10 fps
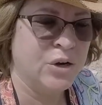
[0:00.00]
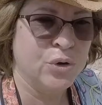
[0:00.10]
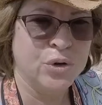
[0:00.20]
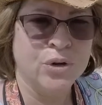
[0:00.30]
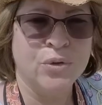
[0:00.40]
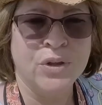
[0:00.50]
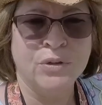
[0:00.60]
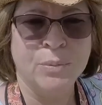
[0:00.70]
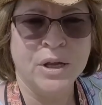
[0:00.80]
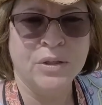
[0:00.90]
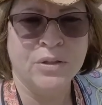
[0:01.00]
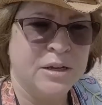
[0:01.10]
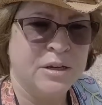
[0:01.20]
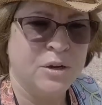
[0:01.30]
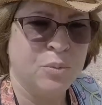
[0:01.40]
earlier this month.
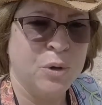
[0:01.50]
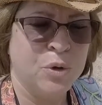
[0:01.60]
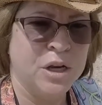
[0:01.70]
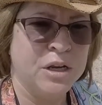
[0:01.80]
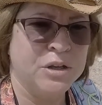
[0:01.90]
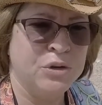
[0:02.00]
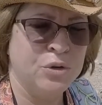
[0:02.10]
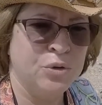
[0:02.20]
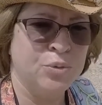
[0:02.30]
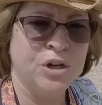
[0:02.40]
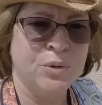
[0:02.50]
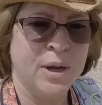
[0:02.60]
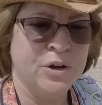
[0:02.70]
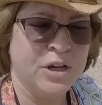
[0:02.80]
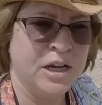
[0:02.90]
We wanted to bring you
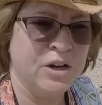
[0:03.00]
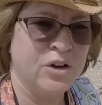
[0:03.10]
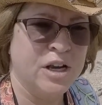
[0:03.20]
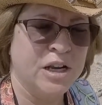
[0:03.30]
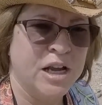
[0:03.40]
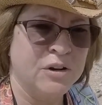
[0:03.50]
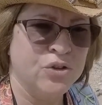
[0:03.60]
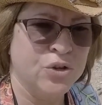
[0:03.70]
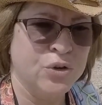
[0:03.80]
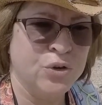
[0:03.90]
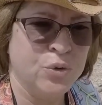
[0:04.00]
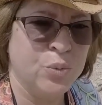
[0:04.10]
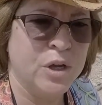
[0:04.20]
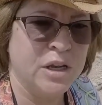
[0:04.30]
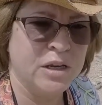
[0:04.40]
out here and kind of show you
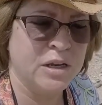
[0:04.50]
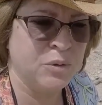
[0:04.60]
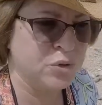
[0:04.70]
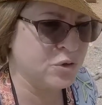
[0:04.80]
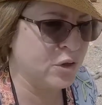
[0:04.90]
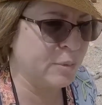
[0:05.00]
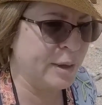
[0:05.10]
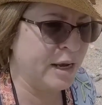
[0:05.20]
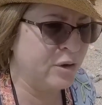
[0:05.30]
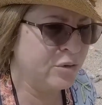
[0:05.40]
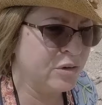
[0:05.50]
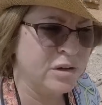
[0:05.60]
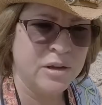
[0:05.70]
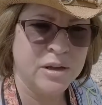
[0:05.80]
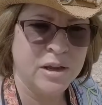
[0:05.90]
what it was all about,
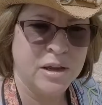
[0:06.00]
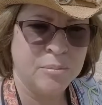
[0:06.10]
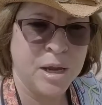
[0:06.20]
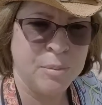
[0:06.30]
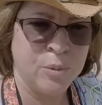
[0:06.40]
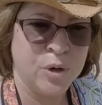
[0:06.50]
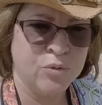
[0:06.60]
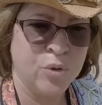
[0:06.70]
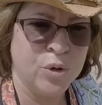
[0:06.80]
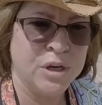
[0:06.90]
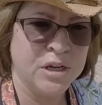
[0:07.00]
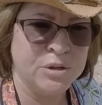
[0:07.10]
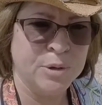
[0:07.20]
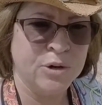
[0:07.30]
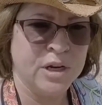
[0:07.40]
maybe what Roland
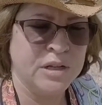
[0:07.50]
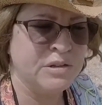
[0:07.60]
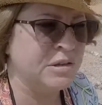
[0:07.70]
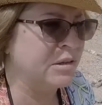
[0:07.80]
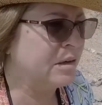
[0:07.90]
experienced.